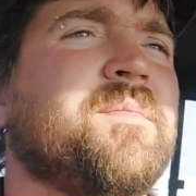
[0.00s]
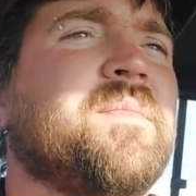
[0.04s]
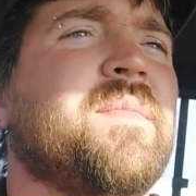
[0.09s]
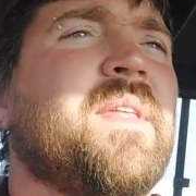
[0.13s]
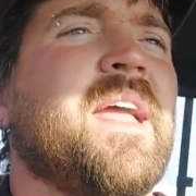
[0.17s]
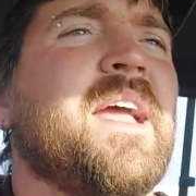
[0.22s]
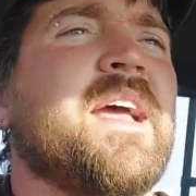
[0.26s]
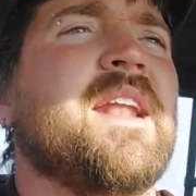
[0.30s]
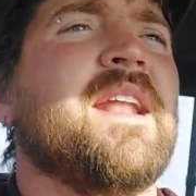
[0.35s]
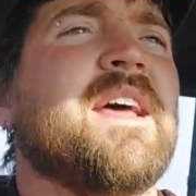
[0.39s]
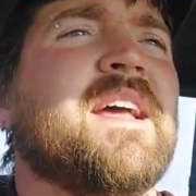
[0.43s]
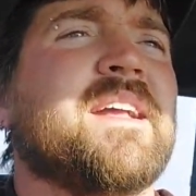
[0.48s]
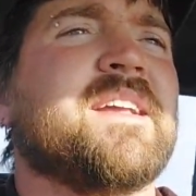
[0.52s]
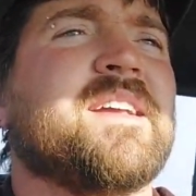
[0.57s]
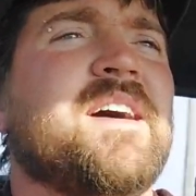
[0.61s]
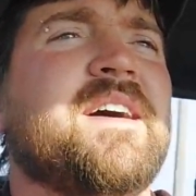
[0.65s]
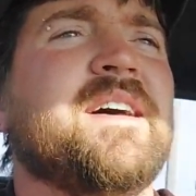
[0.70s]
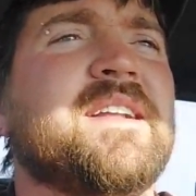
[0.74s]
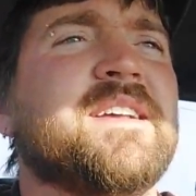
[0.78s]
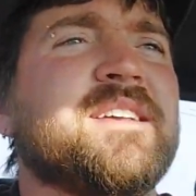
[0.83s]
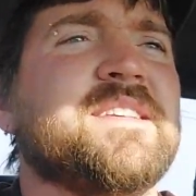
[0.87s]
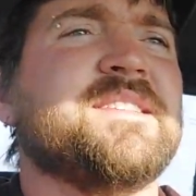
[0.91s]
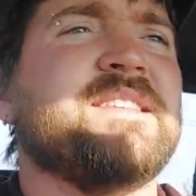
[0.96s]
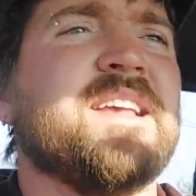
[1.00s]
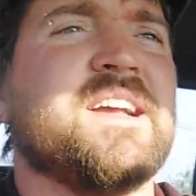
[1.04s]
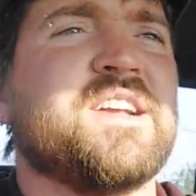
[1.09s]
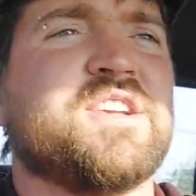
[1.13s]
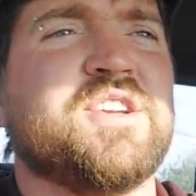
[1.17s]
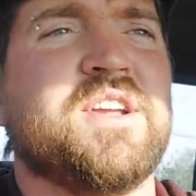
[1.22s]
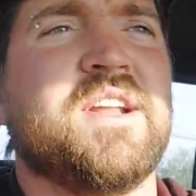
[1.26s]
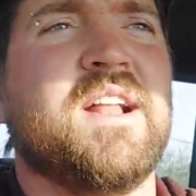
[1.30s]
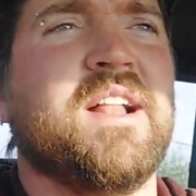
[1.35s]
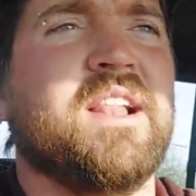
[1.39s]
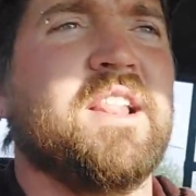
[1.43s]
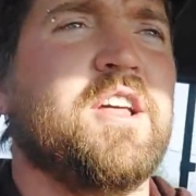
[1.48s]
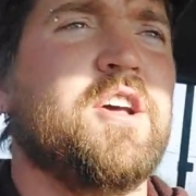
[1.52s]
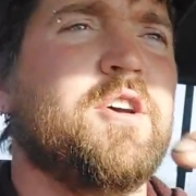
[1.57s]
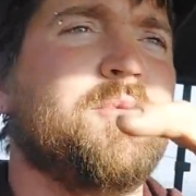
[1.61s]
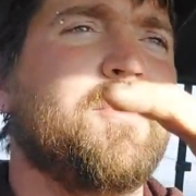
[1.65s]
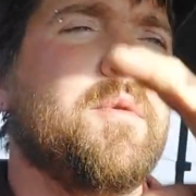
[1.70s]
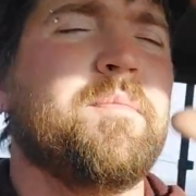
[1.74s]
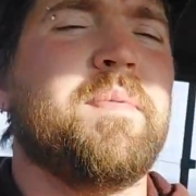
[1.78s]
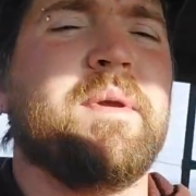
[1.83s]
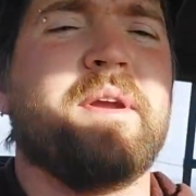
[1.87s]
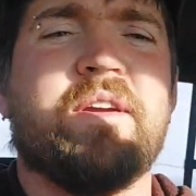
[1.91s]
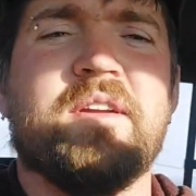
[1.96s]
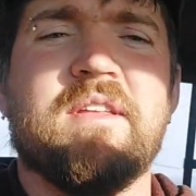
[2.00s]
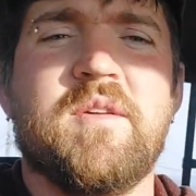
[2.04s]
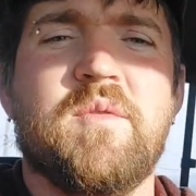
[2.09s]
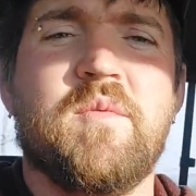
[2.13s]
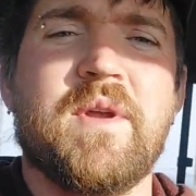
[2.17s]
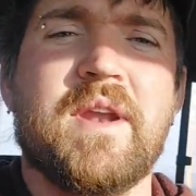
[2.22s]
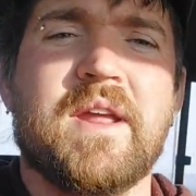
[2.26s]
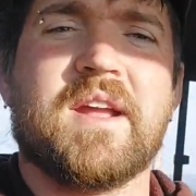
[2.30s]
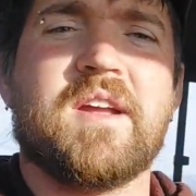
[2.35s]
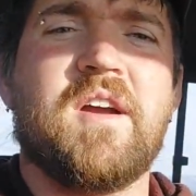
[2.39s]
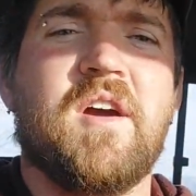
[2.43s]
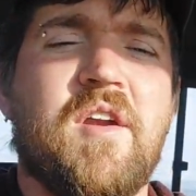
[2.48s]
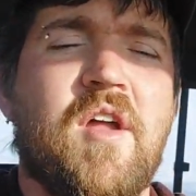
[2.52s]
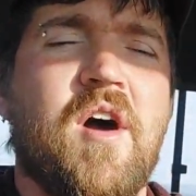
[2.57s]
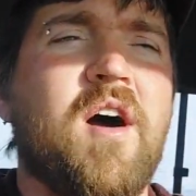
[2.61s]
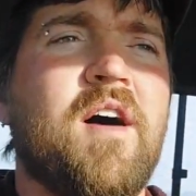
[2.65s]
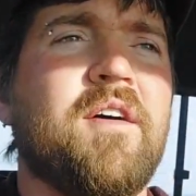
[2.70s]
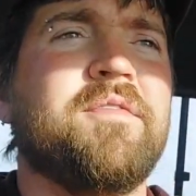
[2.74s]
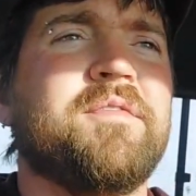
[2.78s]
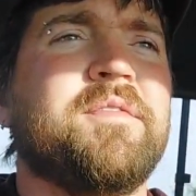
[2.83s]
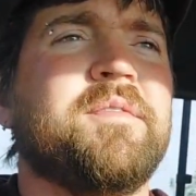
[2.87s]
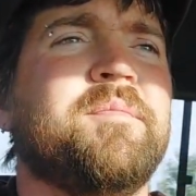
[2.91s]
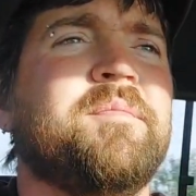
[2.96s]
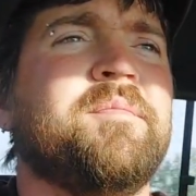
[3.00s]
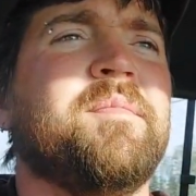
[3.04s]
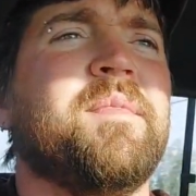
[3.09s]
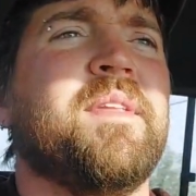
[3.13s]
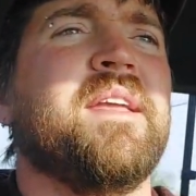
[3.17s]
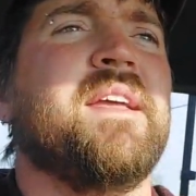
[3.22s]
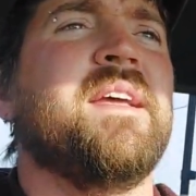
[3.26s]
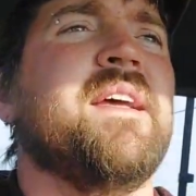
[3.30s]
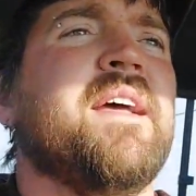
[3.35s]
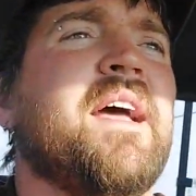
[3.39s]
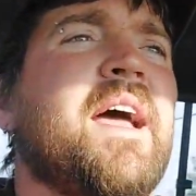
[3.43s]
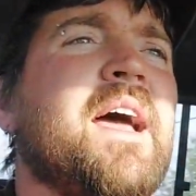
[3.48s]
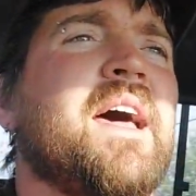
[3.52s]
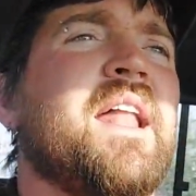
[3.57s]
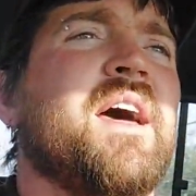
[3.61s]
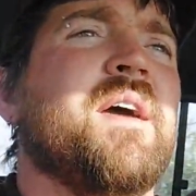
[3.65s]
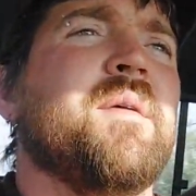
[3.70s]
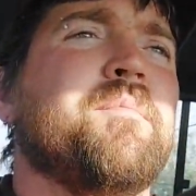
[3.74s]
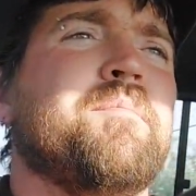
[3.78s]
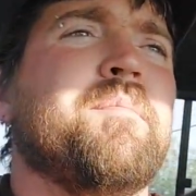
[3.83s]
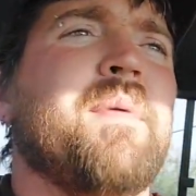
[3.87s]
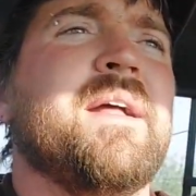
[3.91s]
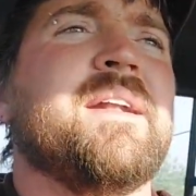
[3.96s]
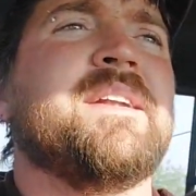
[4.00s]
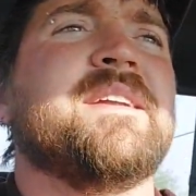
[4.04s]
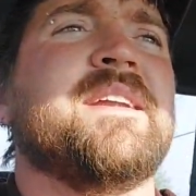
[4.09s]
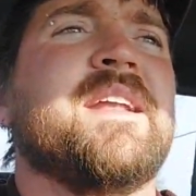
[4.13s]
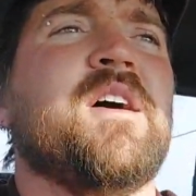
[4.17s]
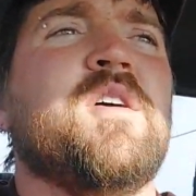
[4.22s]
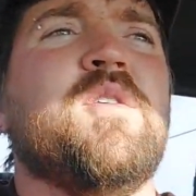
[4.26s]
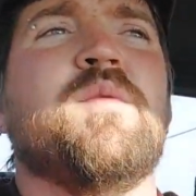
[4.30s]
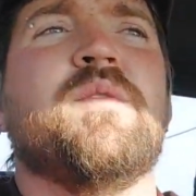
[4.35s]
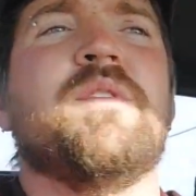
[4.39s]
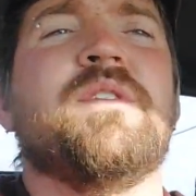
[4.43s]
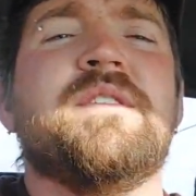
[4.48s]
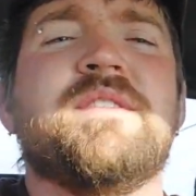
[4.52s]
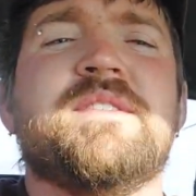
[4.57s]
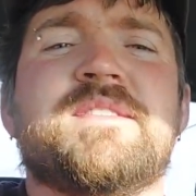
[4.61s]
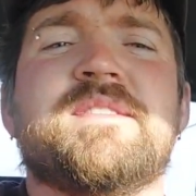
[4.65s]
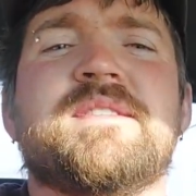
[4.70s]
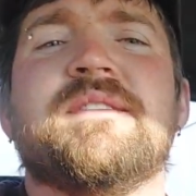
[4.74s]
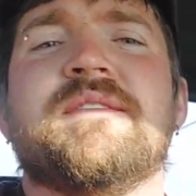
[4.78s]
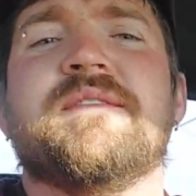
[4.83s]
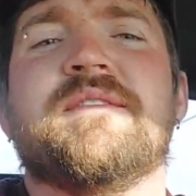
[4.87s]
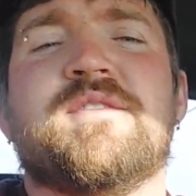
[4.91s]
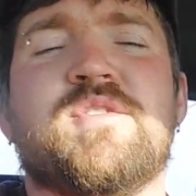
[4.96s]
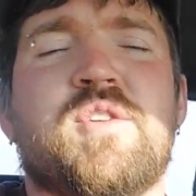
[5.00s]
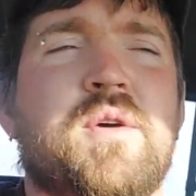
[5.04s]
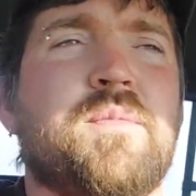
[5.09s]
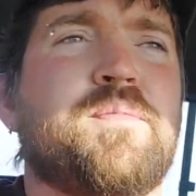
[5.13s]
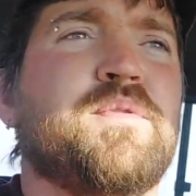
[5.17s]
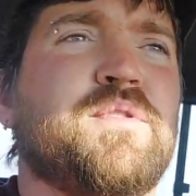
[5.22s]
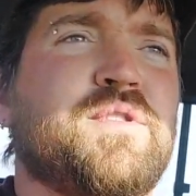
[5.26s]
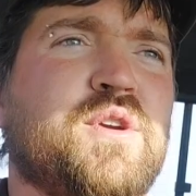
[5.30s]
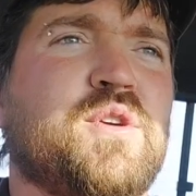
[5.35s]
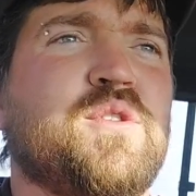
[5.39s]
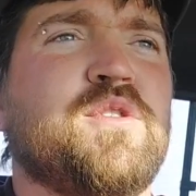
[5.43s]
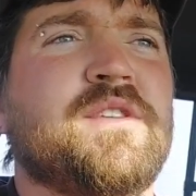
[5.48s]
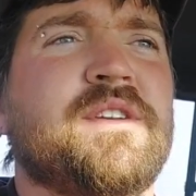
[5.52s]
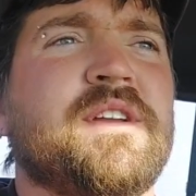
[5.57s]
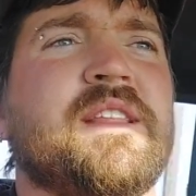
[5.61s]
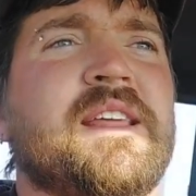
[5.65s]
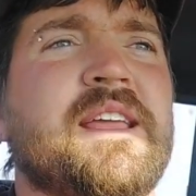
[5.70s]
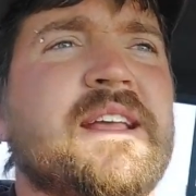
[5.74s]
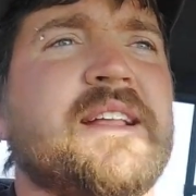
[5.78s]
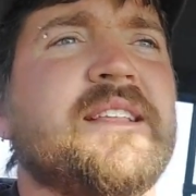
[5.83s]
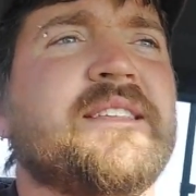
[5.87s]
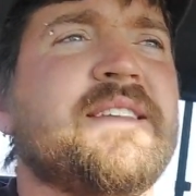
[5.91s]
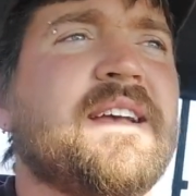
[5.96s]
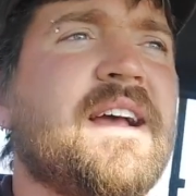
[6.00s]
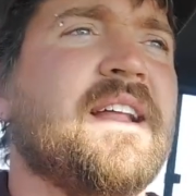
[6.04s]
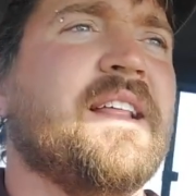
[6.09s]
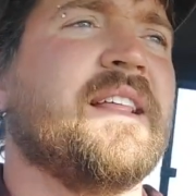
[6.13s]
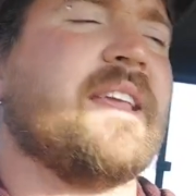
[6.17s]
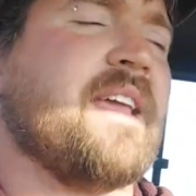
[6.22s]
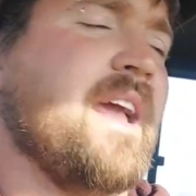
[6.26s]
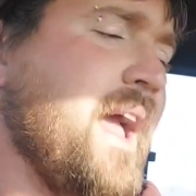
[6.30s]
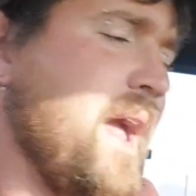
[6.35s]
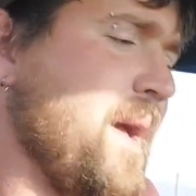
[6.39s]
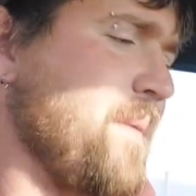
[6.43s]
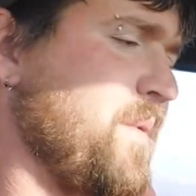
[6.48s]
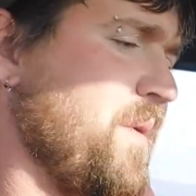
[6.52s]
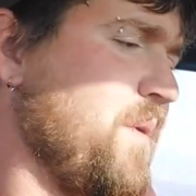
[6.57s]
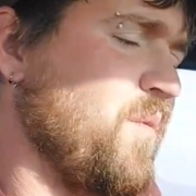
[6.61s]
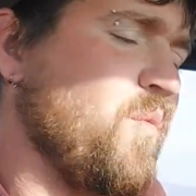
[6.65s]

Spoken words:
and I cut a section a little bit bigger than what I cut off, and I bent it outwards so it protruded to the inside of the cab,